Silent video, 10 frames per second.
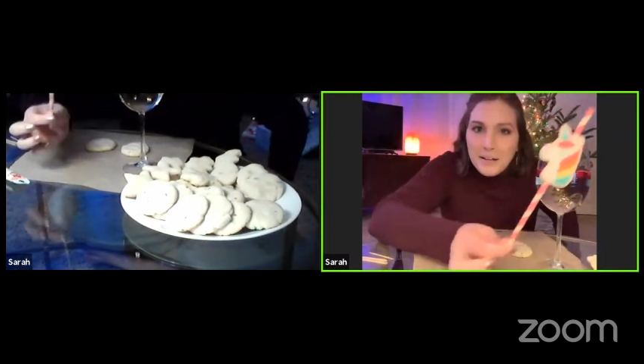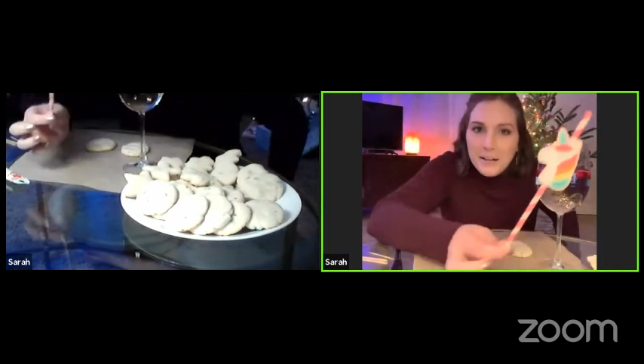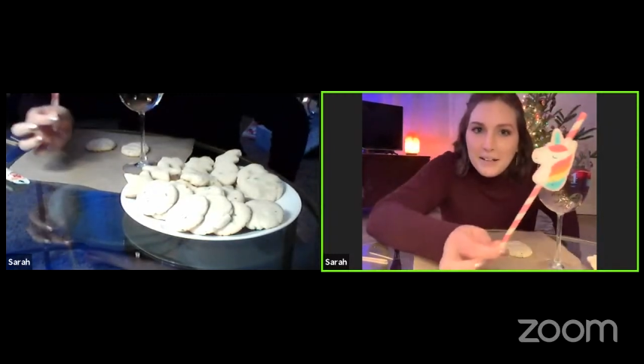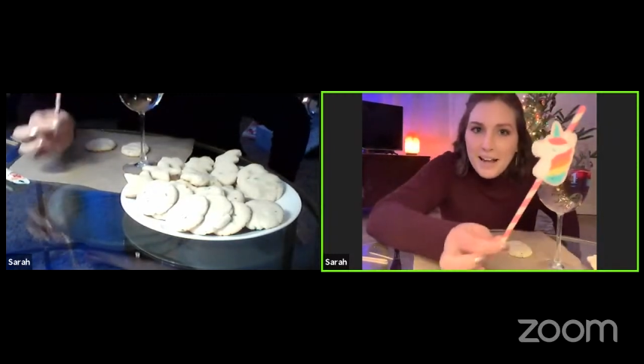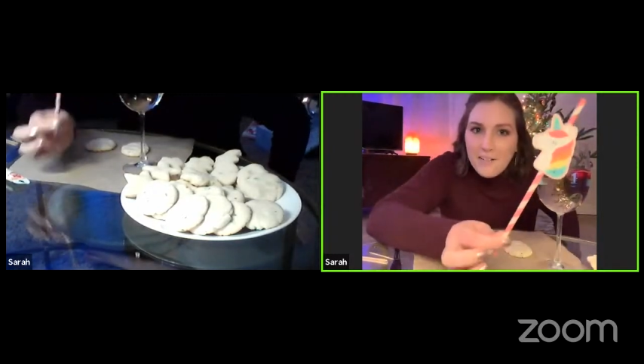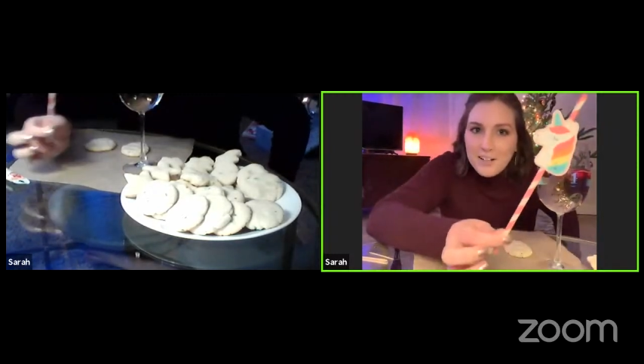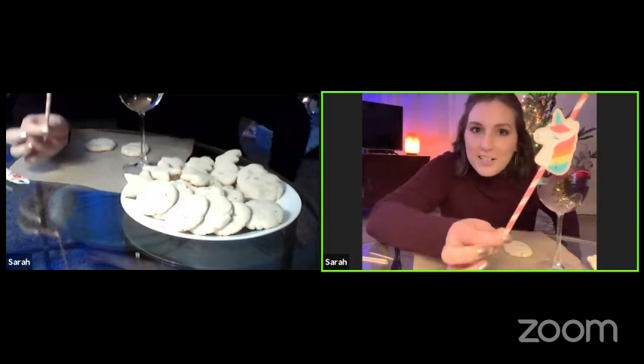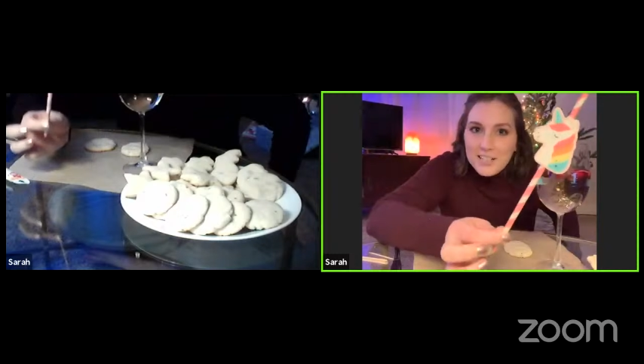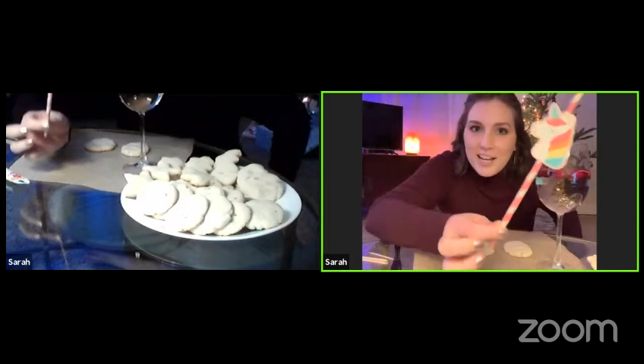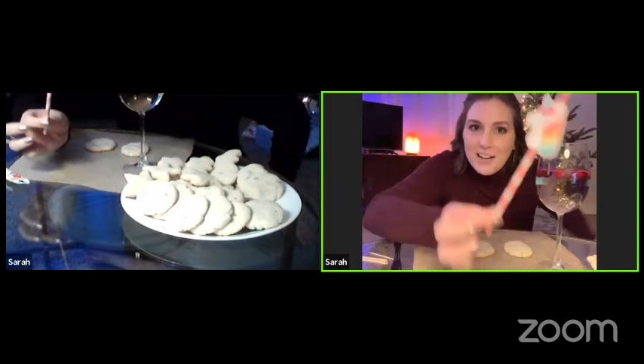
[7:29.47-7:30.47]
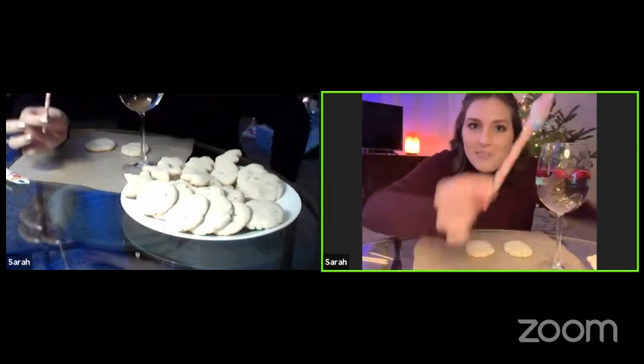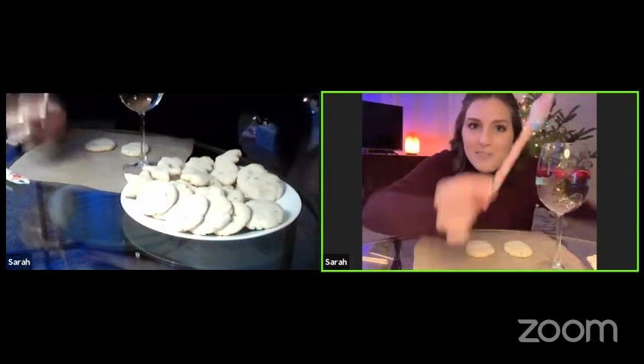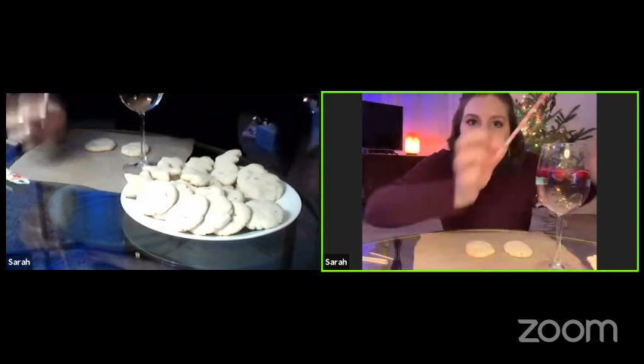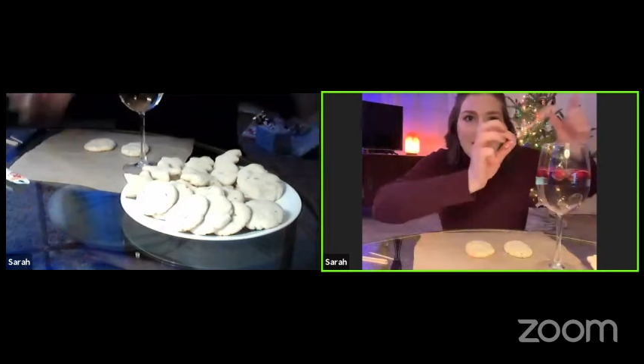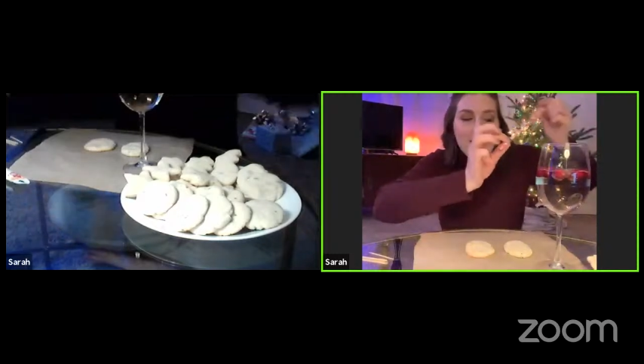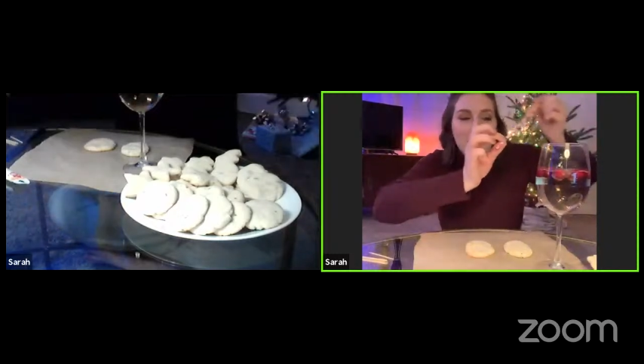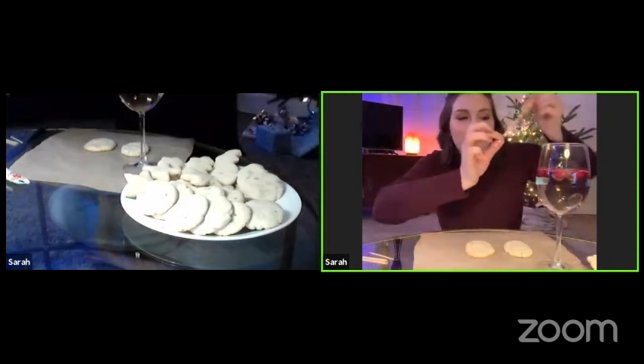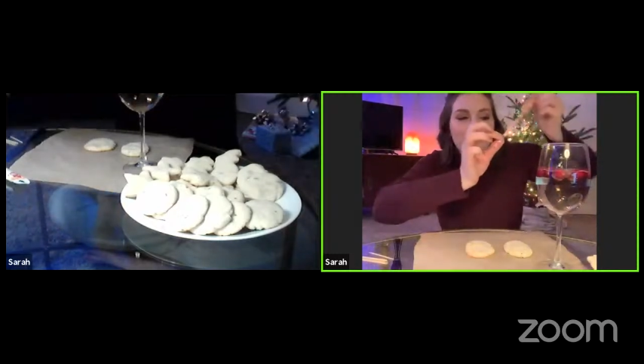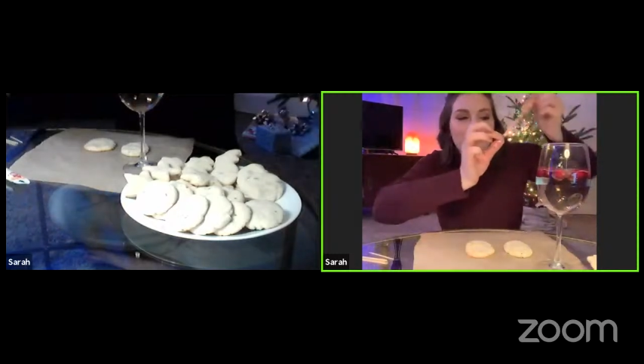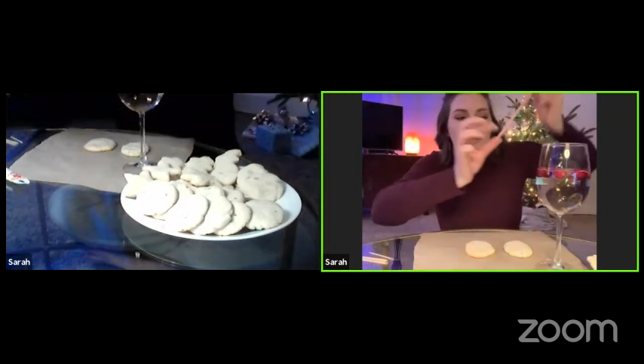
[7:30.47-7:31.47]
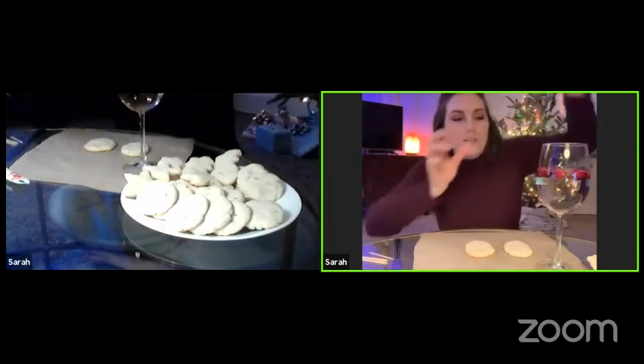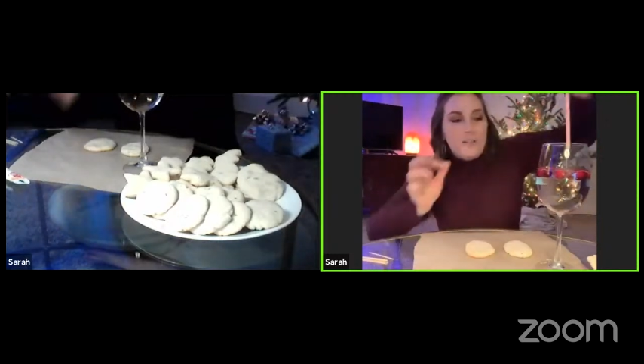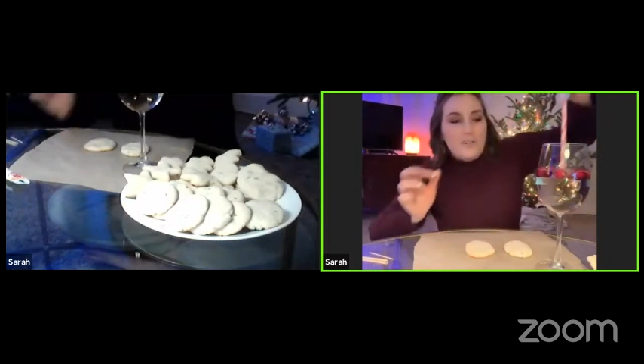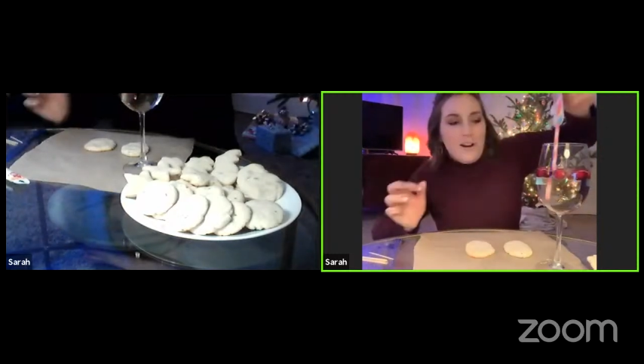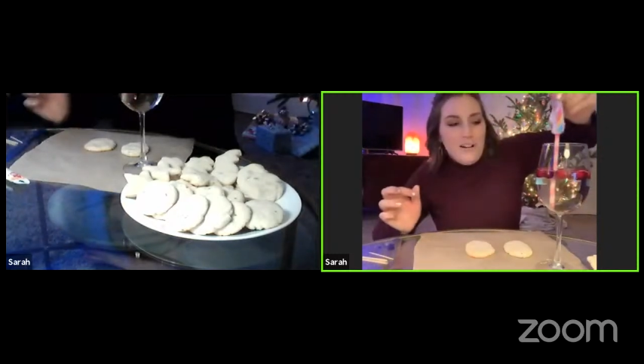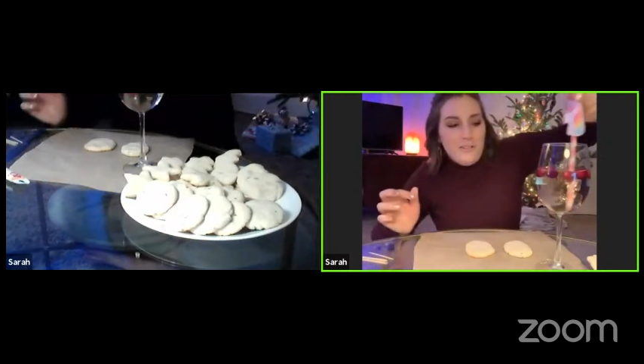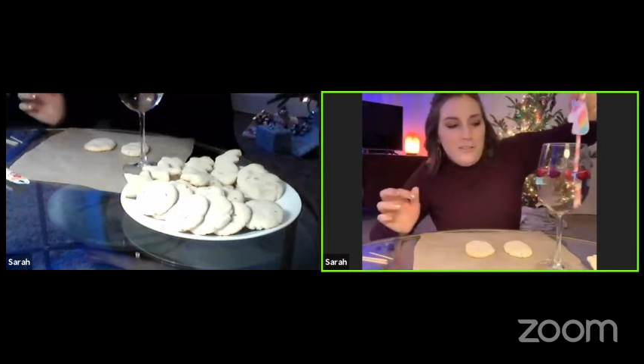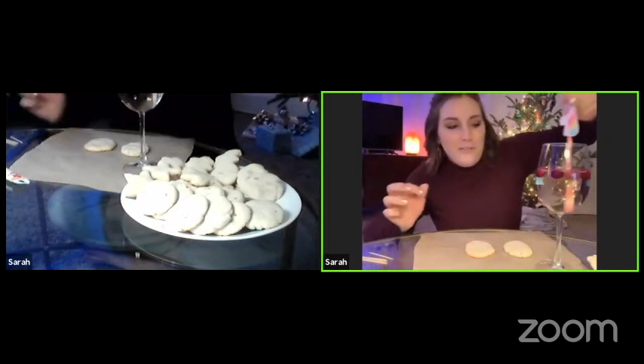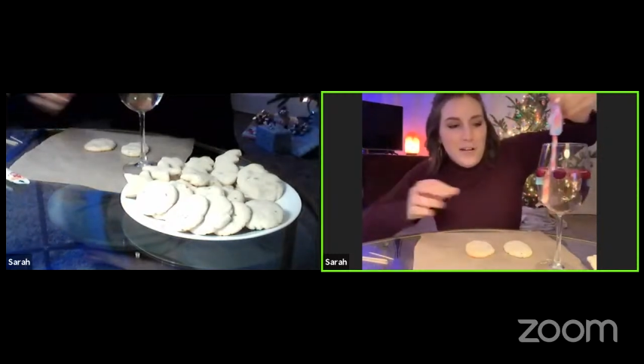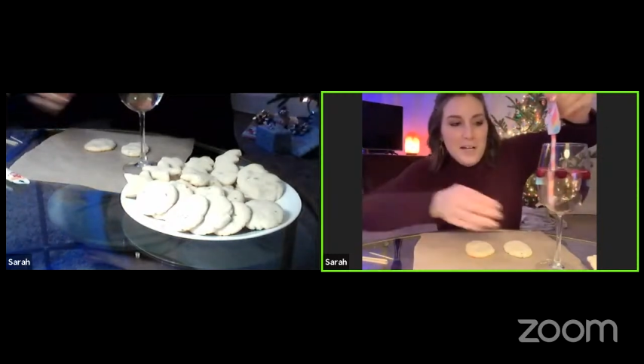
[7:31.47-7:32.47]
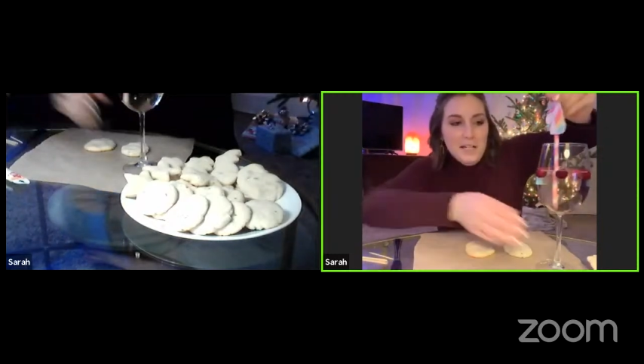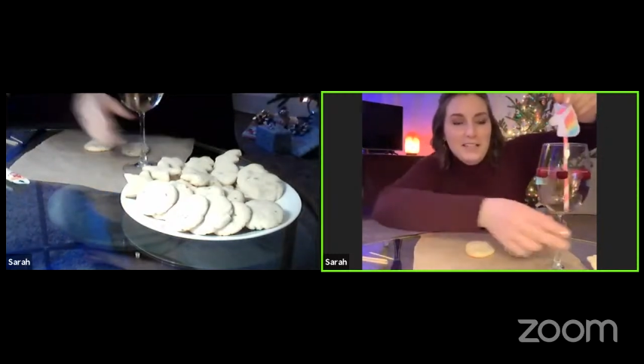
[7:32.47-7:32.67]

Now I just have my unicorn straw for fun.